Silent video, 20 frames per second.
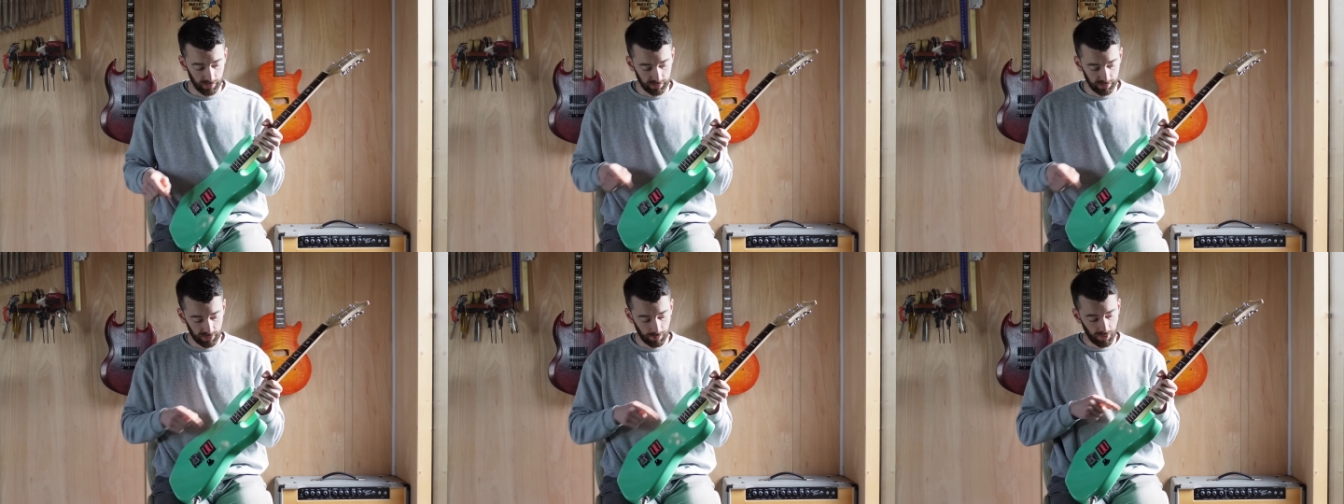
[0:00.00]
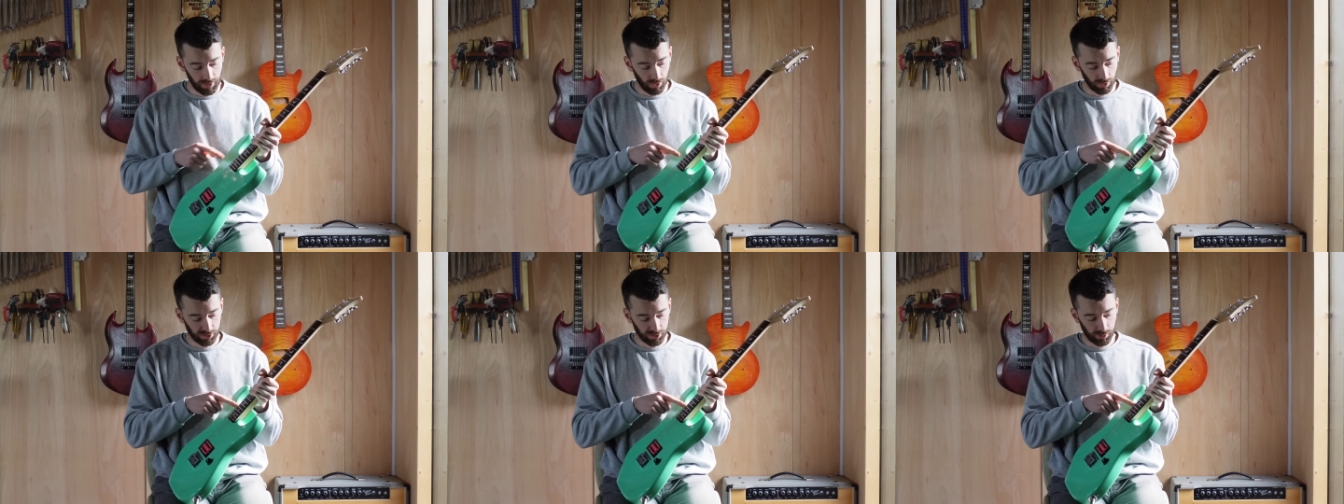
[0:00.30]
To
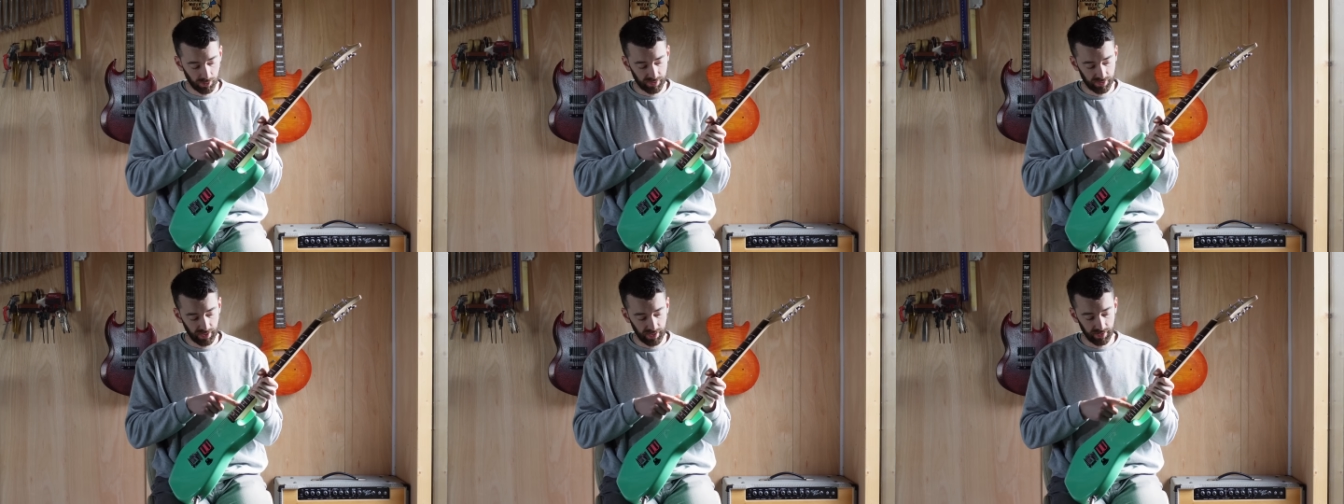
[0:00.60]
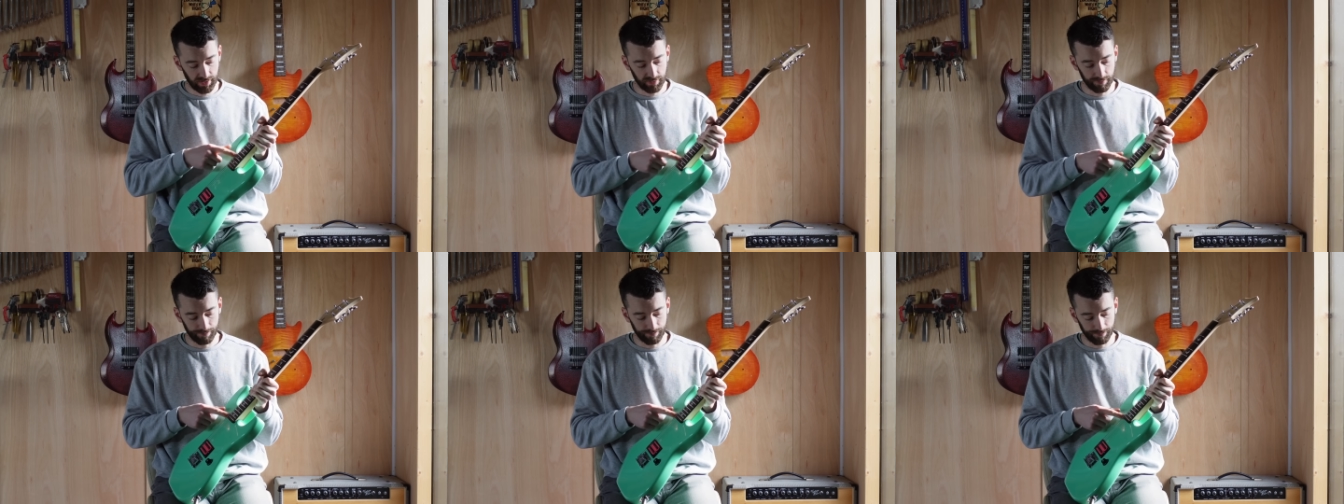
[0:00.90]
be honest with
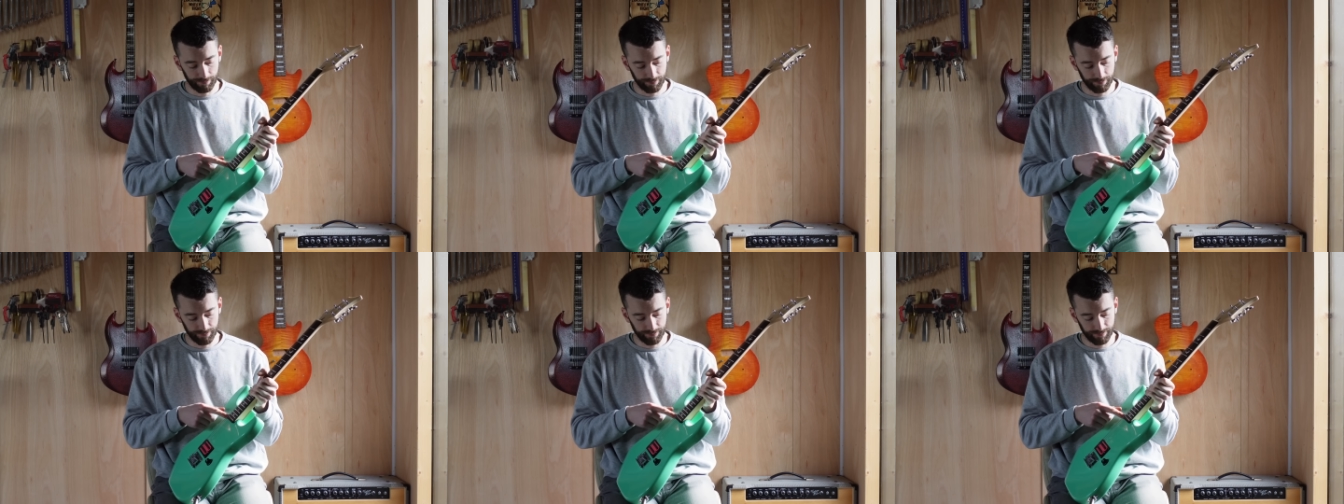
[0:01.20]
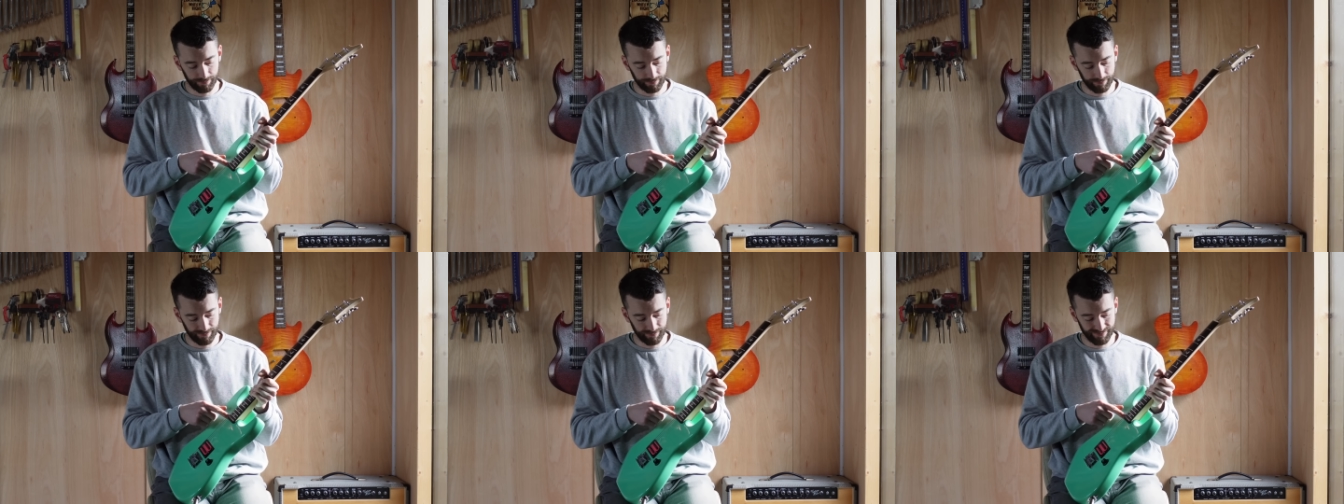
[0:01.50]
you,
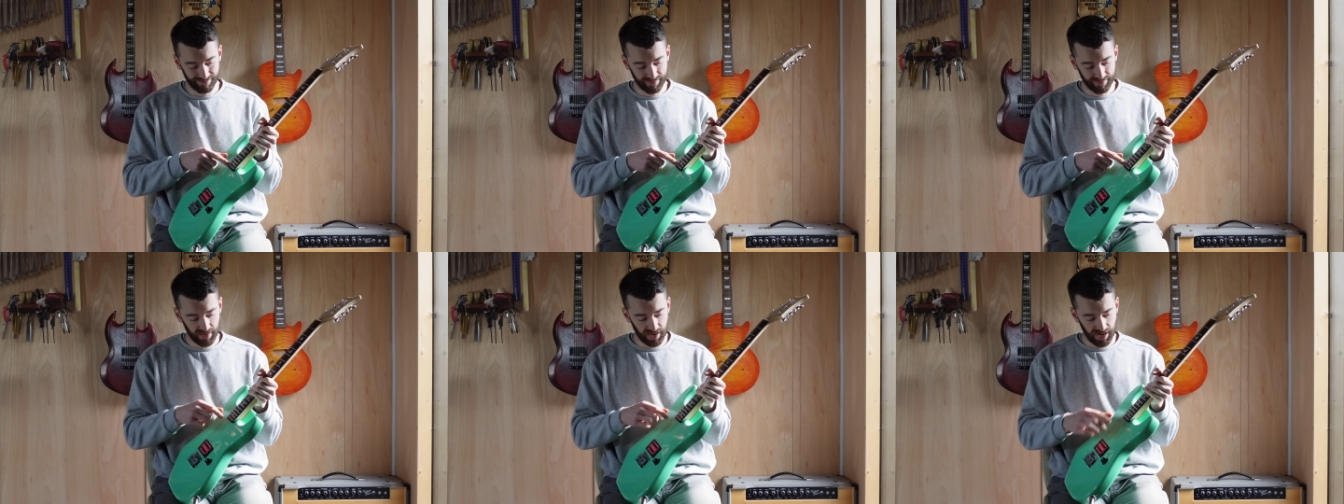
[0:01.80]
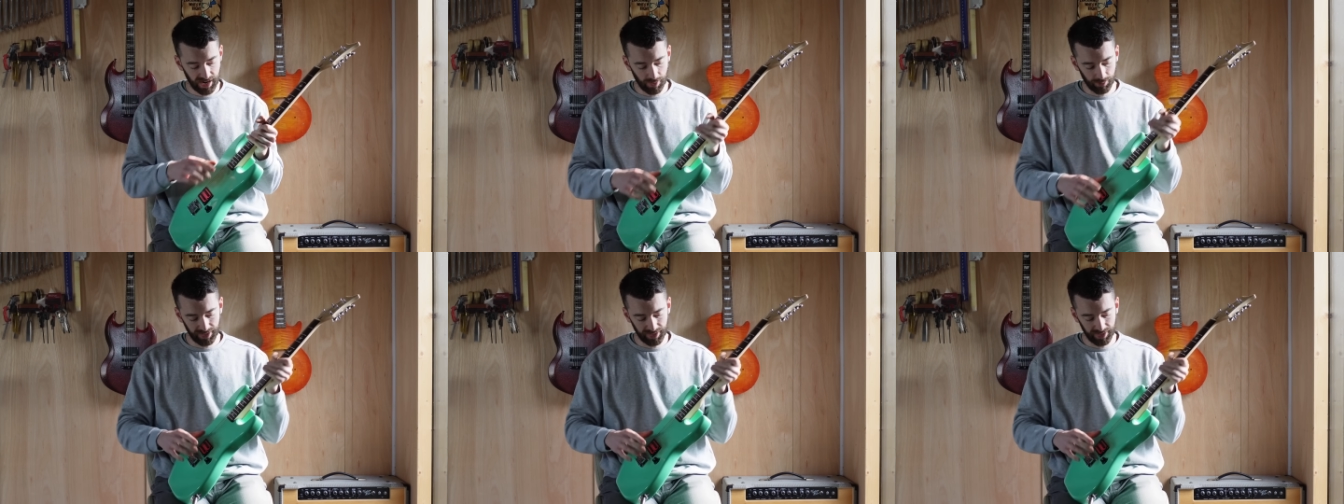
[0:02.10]
I